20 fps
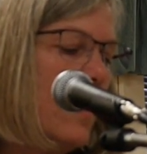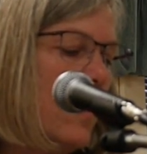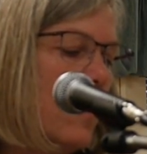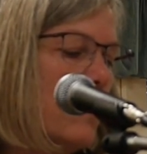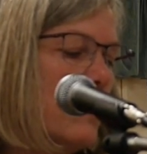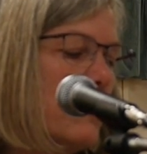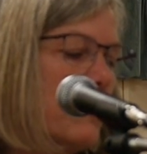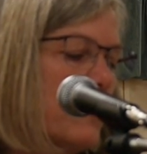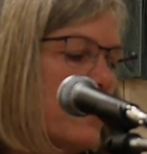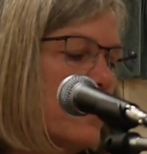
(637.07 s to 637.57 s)
a
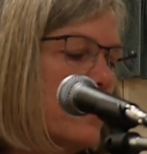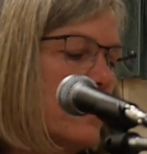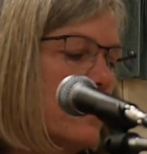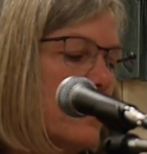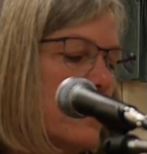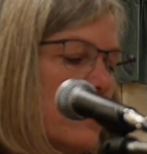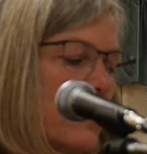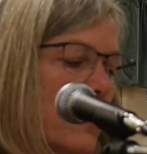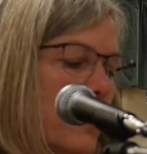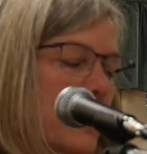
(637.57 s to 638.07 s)
home
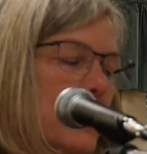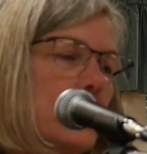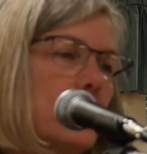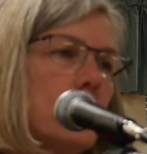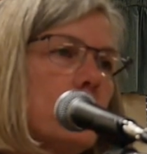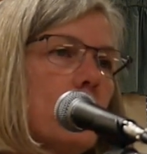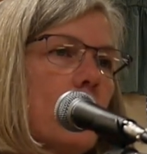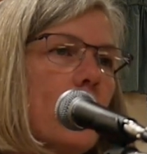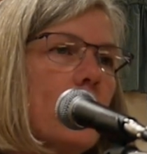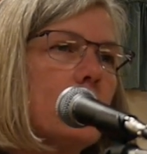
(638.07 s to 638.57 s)
filled with the
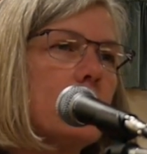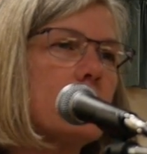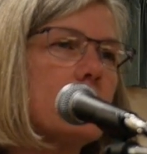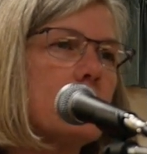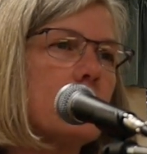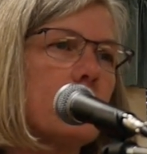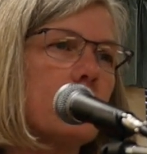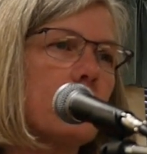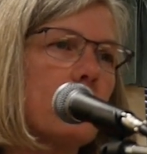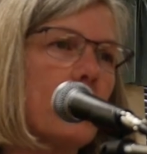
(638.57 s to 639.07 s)

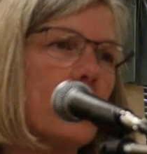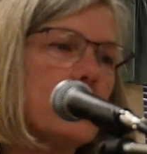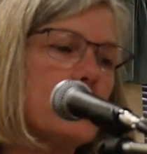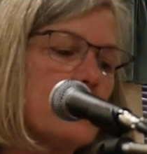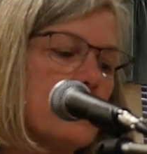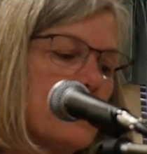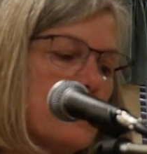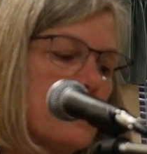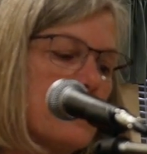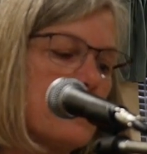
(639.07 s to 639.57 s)
detritus of
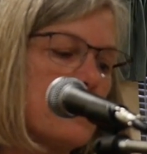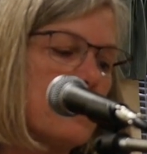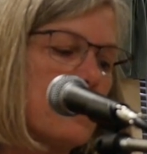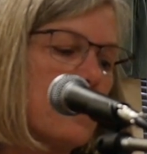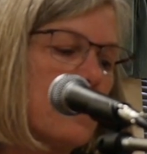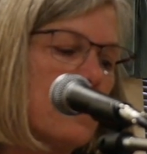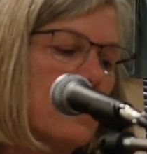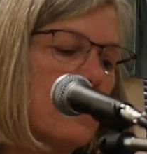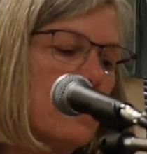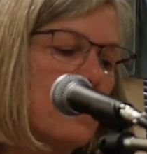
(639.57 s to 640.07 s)
crisis
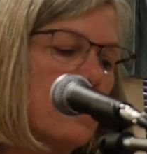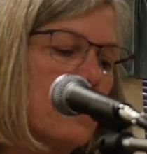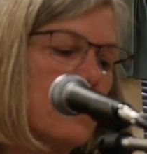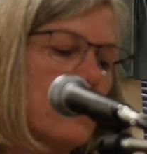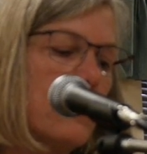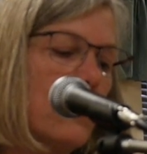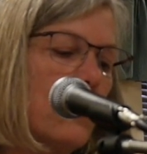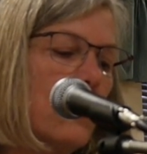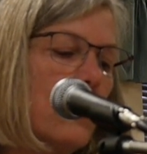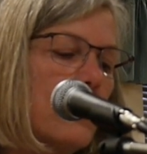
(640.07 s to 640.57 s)

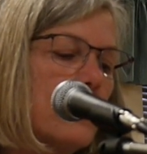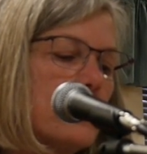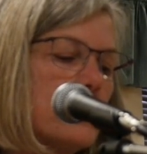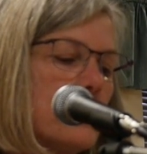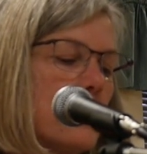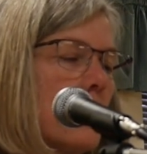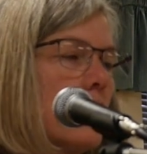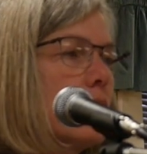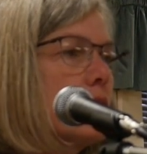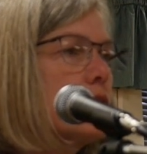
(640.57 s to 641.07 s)
and all the
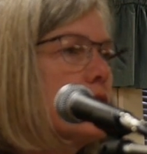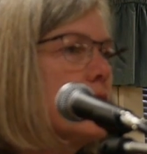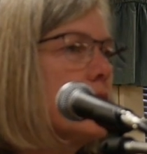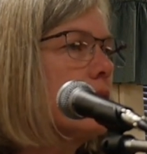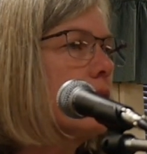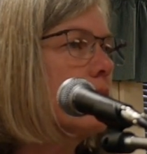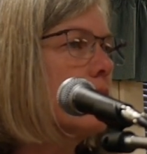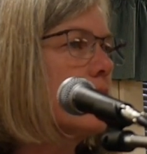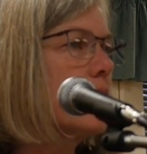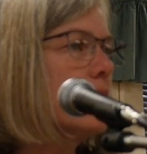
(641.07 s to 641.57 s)
songs he
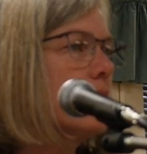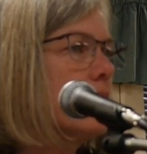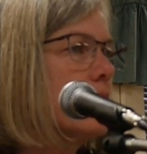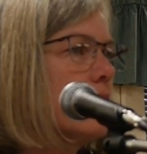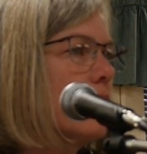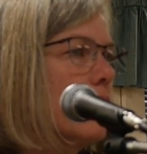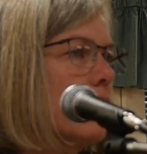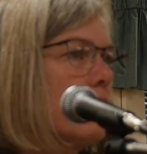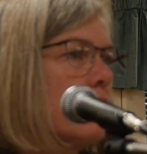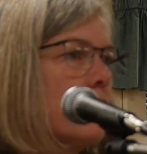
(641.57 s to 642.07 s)

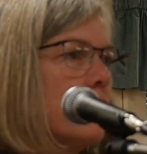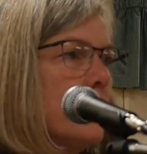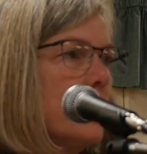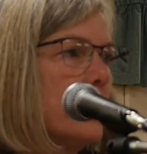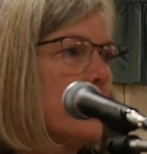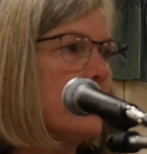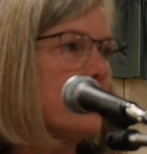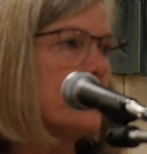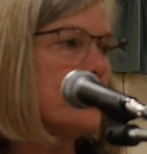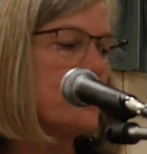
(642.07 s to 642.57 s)
created over the
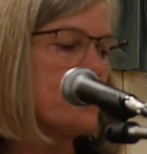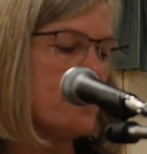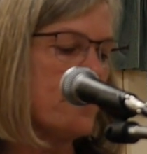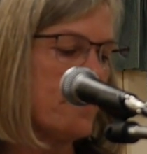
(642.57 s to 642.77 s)
years.